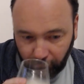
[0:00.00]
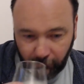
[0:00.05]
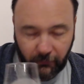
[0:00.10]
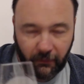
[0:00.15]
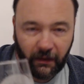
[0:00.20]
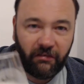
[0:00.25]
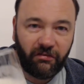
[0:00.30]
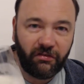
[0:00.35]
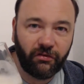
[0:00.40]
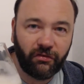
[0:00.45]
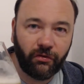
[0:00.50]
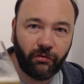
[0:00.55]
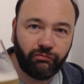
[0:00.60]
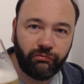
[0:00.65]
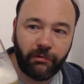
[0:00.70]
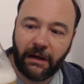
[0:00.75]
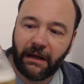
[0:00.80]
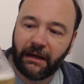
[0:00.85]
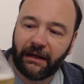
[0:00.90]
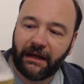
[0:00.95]
This is a
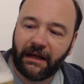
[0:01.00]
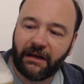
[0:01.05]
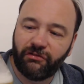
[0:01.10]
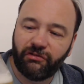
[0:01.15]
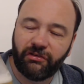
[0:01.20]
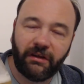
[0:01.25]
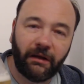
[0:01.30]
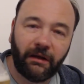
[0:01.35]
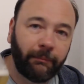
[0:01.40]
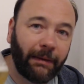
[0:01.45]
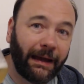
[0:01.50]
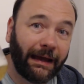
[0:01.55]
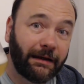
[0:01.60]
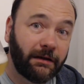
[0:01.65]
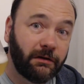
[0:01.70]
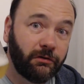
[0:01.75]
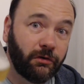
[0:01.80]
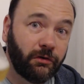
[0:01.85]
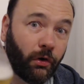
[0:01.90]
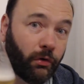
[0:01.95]
really interesting beer,
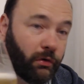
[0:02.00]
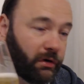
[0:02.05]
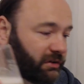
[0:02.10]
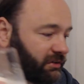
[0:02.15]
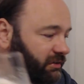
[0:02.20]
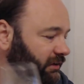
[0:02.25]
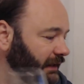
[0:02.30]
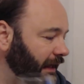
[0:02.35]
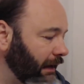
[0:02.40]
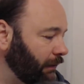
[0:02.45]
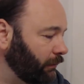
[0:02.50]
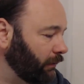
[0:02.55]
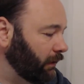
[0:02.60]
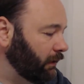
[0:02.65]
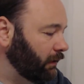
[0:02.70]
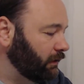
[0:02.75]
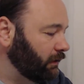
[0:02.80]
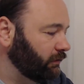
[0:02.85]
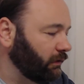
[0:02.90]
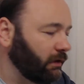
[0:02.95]
not as
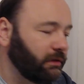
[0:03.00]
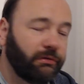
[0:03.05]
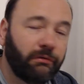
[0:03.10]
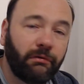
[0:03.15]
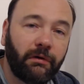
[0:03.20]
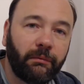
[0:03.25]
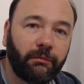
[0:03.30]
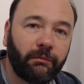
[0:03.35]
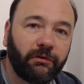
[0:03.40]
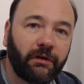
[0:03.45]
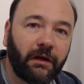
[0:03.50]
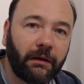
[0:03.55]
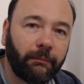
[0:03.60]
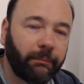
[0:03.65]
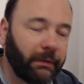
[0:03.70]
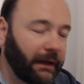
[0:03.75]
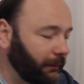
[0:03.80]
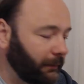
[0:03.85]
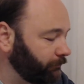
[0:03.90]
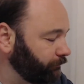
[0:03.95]
sour as I thought it was going to
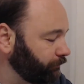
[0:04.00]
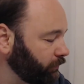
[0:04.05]
be,